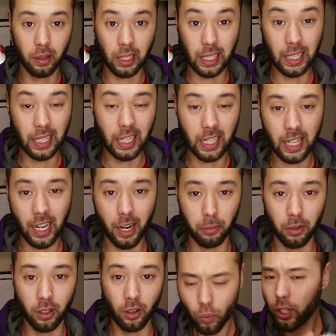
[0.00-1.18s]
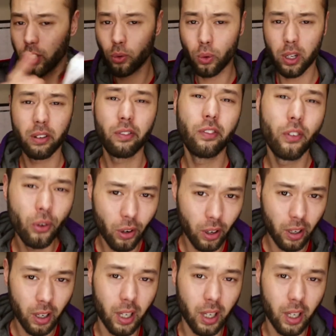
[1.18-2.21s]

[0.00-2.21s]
getting a camera. What you want it for,